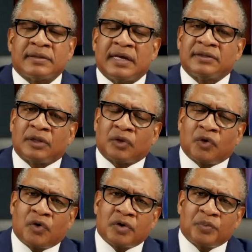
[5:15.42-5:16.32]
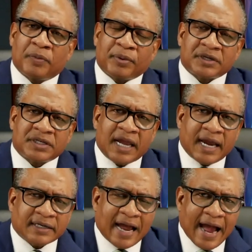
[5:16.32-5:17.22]
that the Lord will
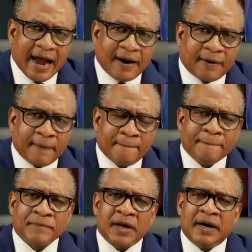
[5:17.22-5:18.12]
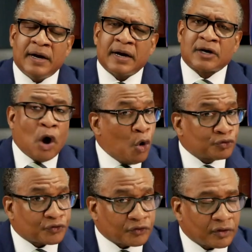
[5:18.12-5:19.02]
protect our
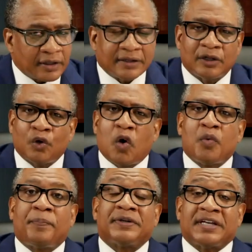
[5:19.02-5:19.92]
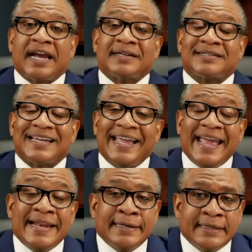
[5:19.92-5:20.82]
coasts, that the Lord will protect us
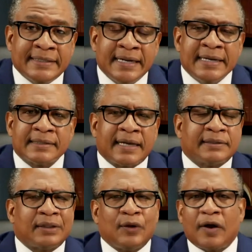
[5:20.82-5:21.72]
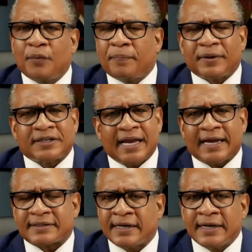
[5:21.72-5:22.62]
inland, that the Lord will
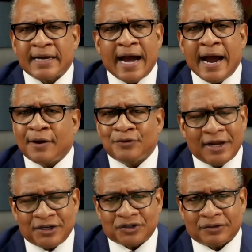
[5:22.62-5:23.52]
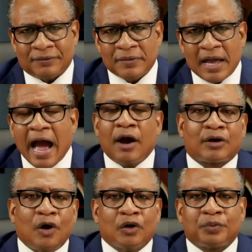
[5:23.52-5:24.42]
protect our nation. I'll
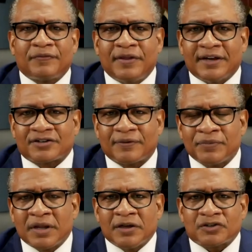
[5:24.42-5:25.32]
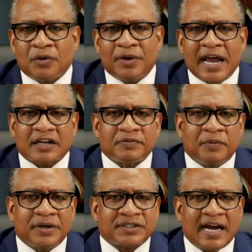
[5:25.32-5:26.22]
close with this. Someone asked me
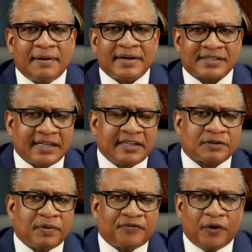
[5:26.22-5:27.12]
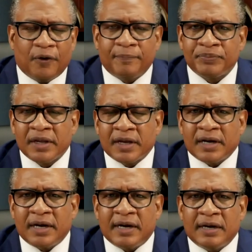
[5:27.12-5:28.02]
one time, I said this before,
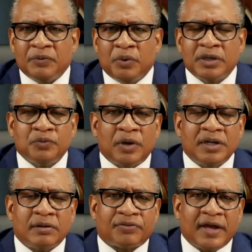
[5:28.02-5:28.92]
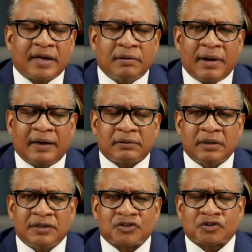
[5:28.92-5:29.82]
what do you think about
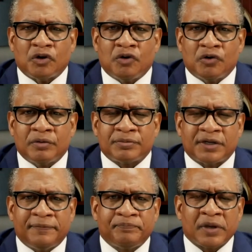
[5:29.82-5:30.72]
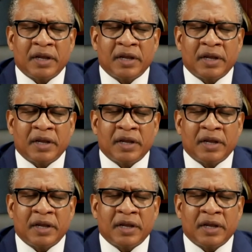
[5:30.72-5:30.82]
these storms and